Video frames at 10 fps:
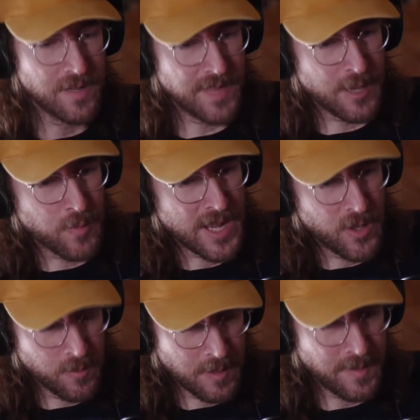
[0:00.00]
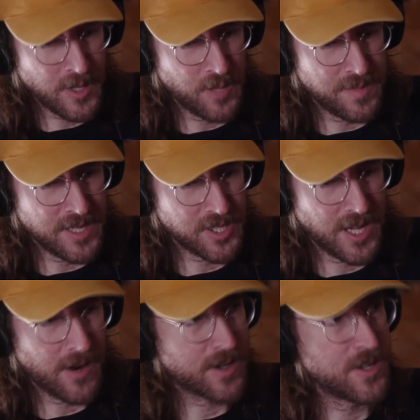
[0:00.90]
What if they revealed these
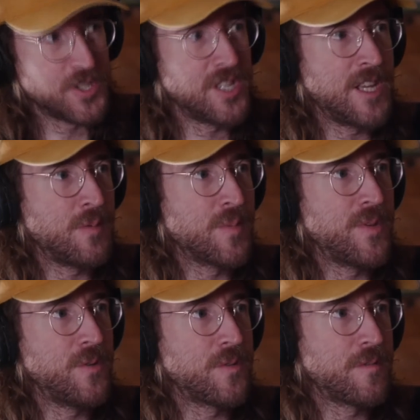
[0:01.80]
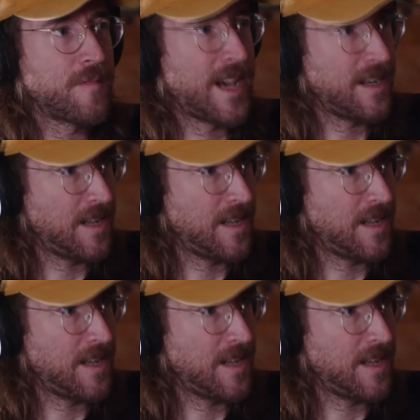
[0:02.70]
characters and they were both fat